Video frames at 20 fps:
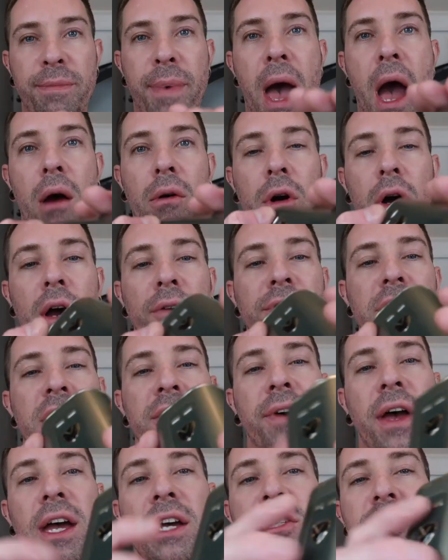To power off the
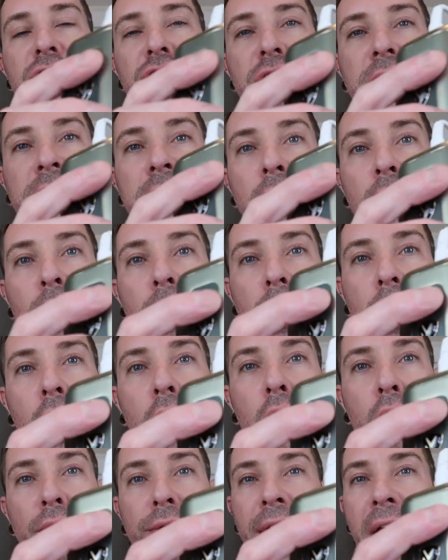device, you're just going to want to
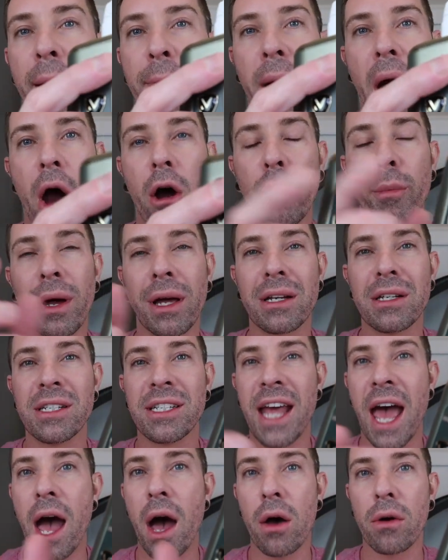hold that power button
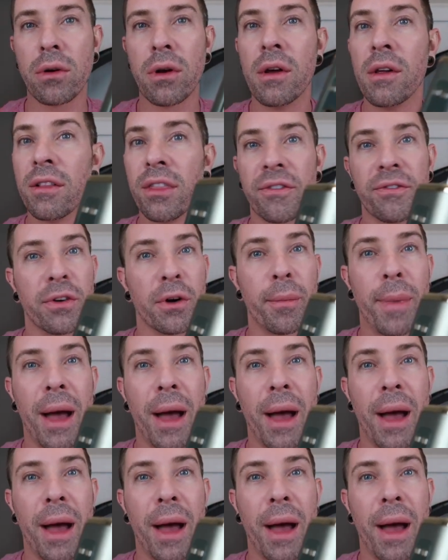down for